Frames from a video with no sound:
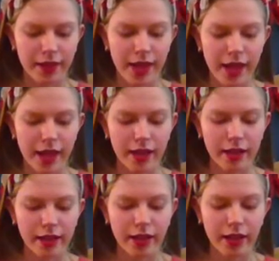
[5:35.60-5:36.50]

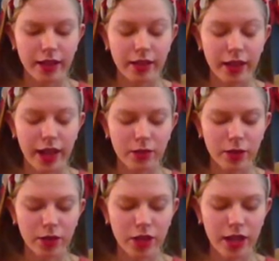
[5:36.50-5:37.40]
Then the last
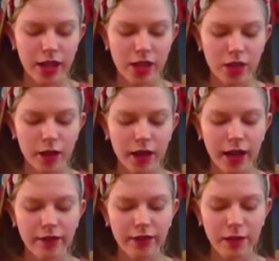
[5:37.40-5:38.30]
question is, what
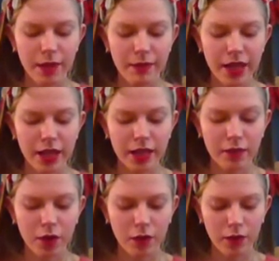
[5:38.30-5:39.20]
kind of commitment is
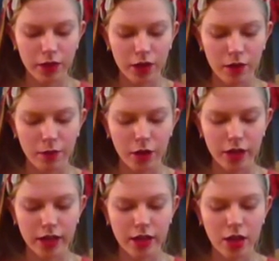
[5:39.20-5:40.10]
involved with the dog
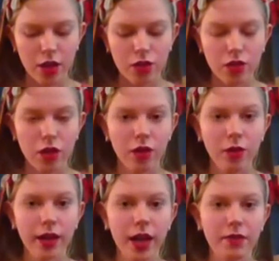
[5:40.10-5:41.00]
project? So
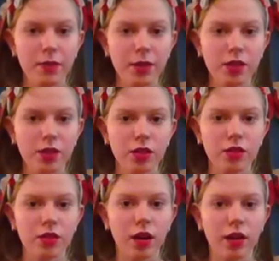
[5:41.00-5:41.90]
you're going to have to make sure that
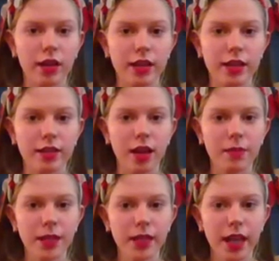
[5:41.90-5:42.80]
your dog is
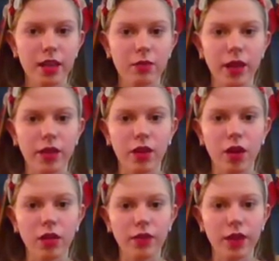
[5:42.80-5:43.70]
up to date with
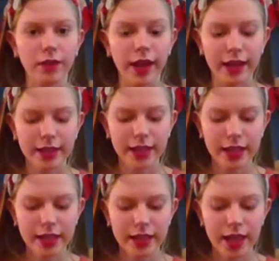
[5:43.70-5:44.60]
all of their
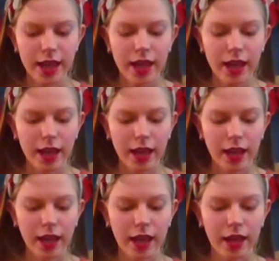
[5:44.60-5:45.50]
vaccines,
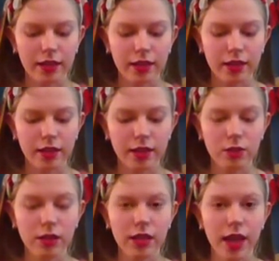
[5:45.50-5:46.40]
and
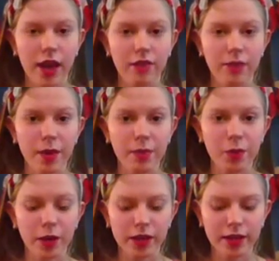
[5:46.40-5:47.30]
you need to have
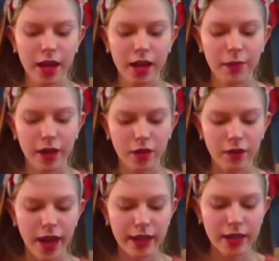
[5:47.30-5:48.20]
paperwork signed by
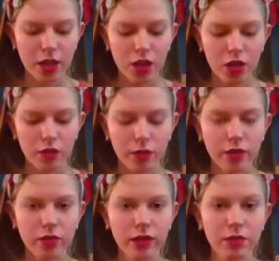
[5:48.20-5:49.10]
your vet. You
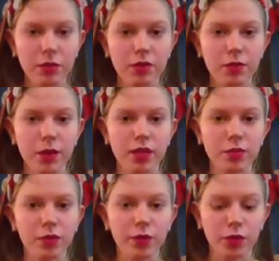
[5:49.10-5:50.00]
also need to be
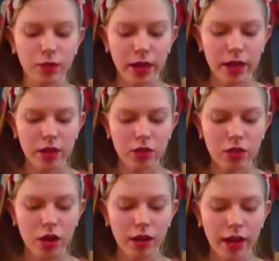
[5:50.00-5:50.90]
responsible for training your
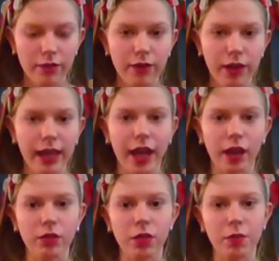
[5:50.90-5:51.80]
dog and filling
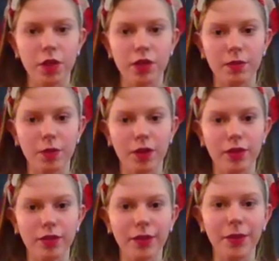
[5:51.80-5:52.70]
out the project book
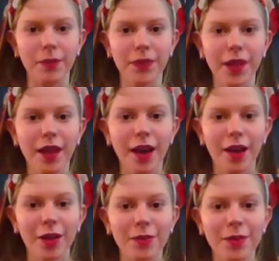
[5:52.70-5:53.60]
on your own.
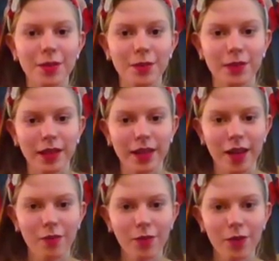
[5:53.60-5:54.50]
I hope this was really
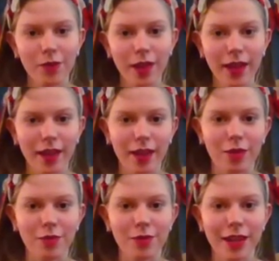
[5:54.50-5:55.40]
helpful, and I
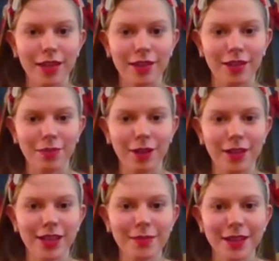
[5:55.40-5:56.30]
hope you take a dog
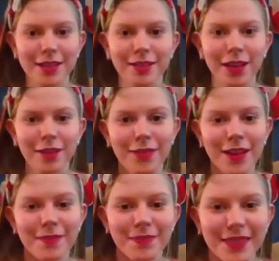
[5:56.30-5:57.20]
project because they're a lot of
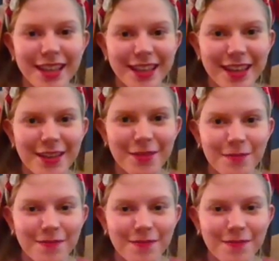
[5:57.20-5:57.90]
fun. Thank you.